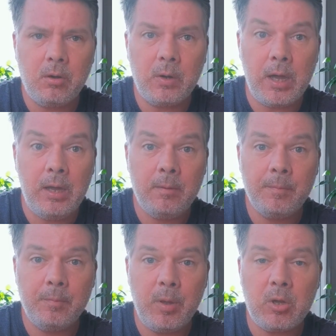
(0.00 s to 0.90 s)
Okay?
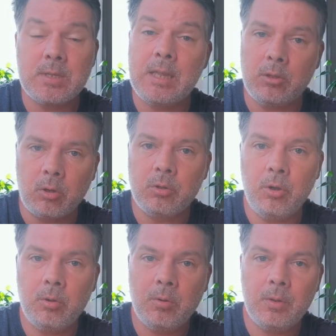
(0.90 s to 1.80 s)
Because they talk to
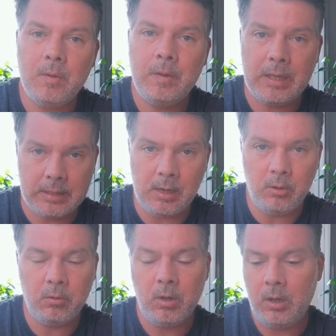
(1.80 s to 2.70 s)
you. They tell
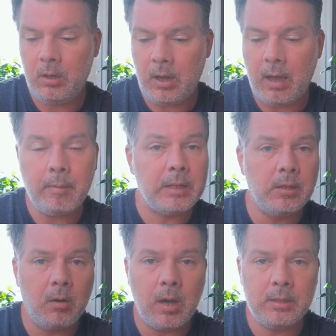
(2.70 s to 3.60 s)
you, I'm
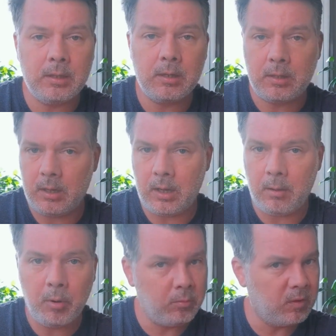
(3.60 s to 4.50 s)
underwater,
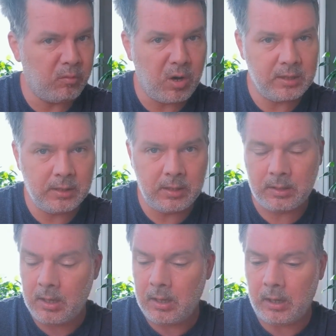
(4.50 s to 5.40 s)
I'm overwater,
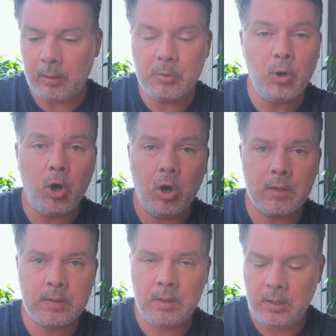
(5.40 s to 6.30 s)
I'm too
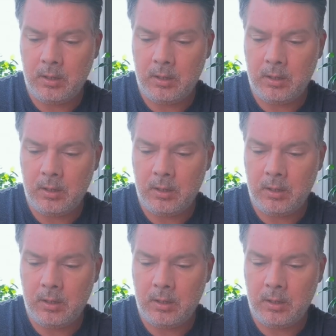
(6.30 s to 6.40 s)
hot,